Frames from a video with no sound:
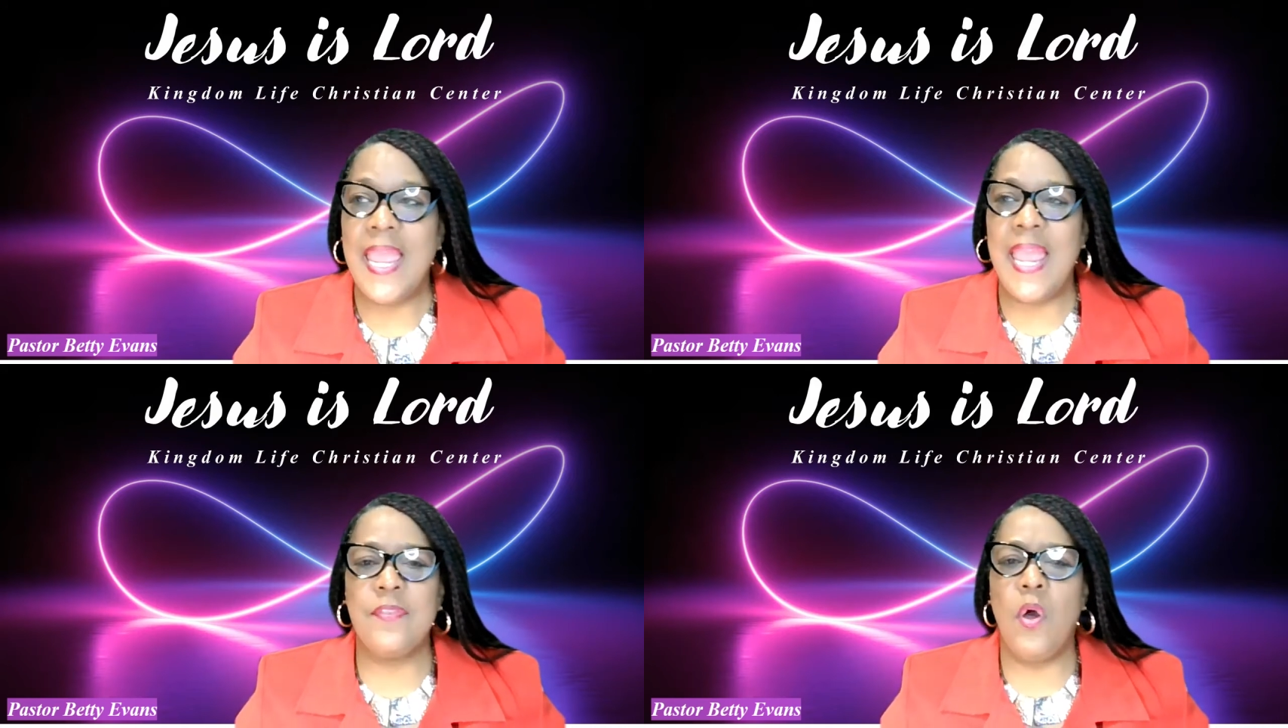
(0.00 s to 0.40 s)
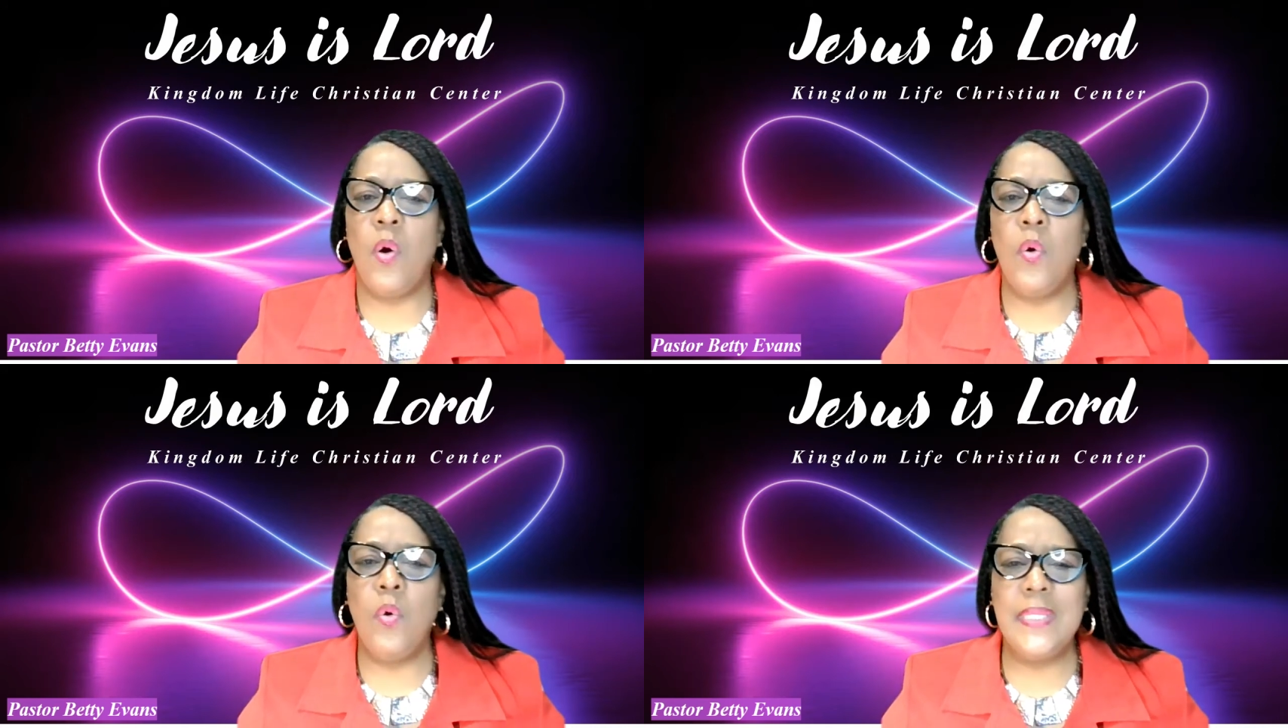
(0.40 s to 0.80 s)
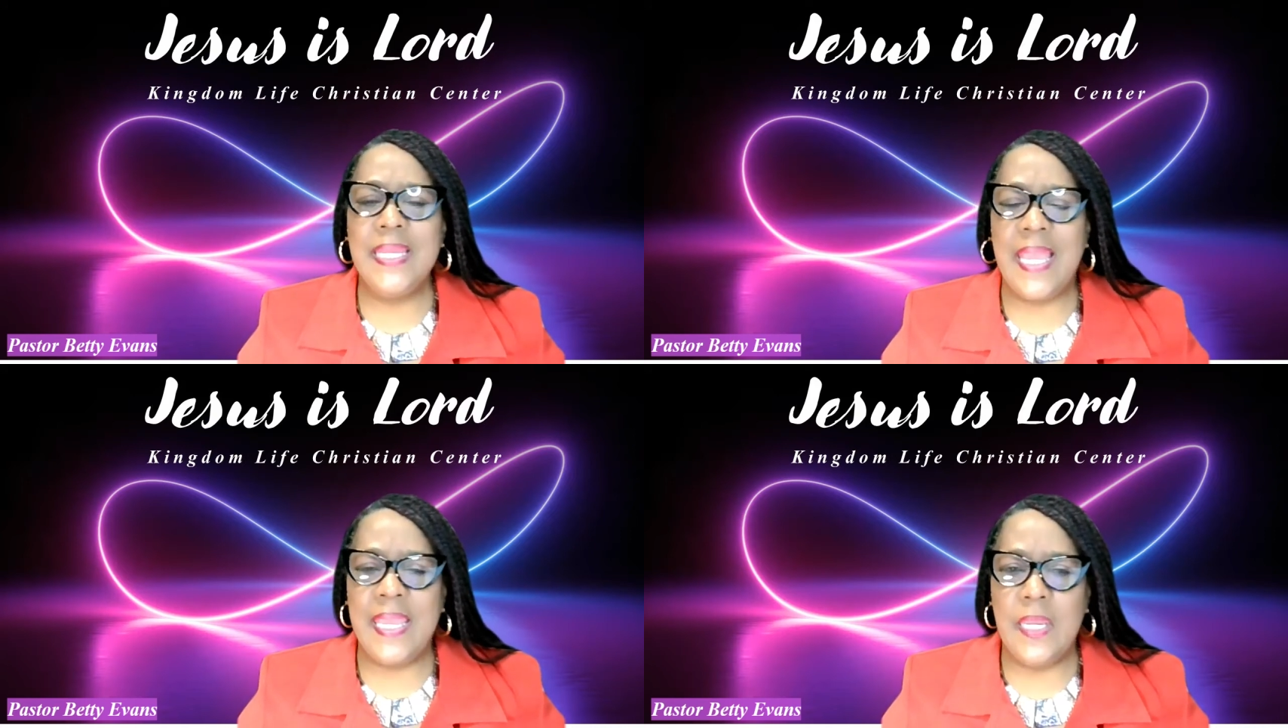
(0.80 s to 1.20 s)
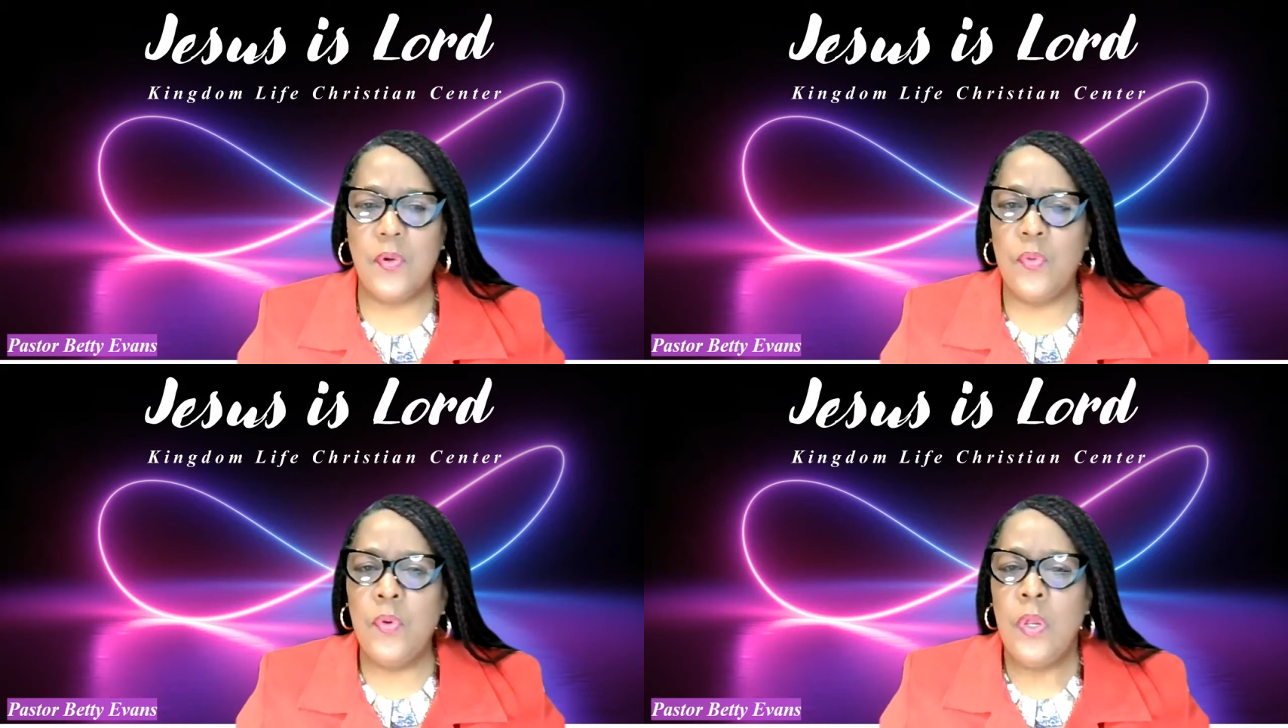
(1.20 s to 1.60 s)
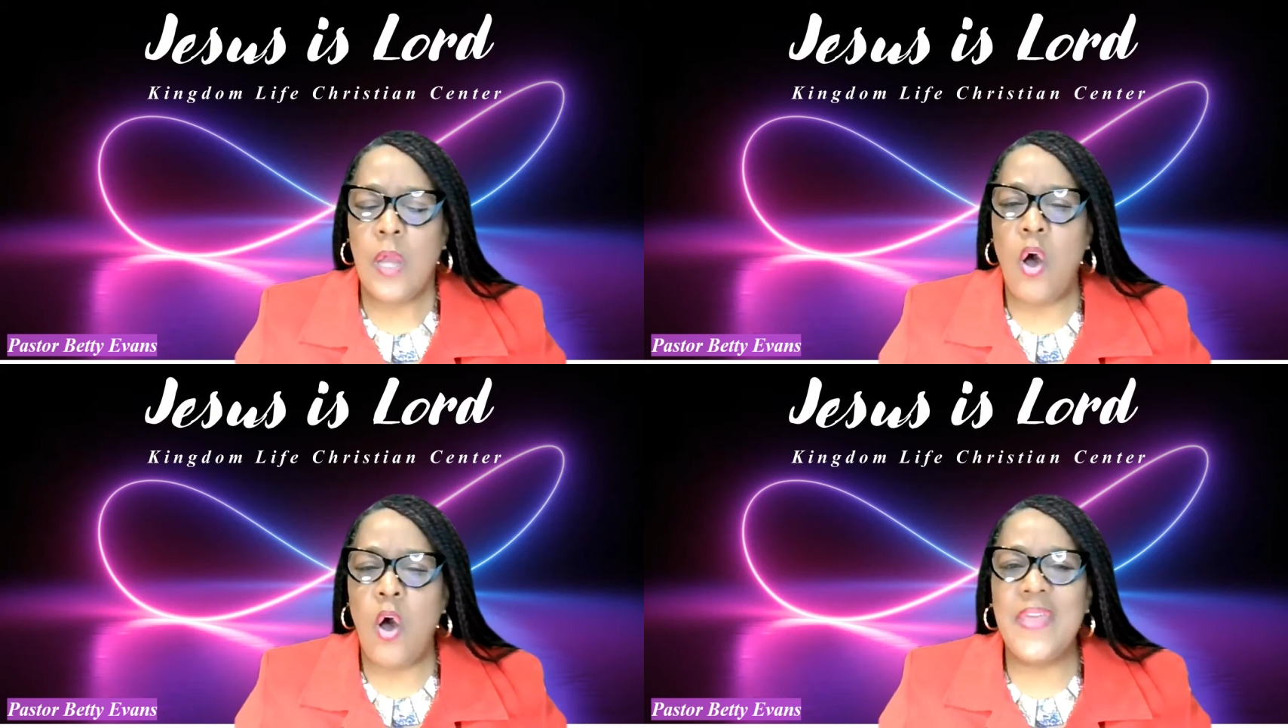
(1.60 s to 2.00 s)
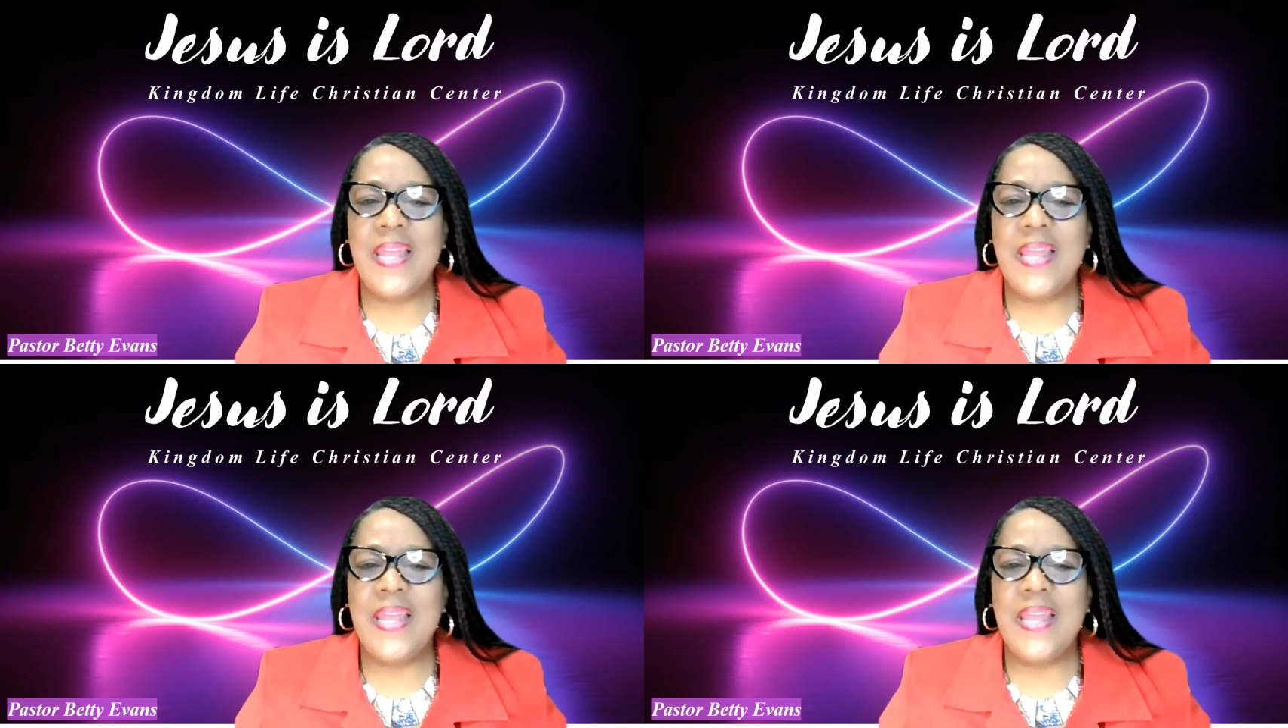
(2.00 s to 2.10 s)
And the only anger, all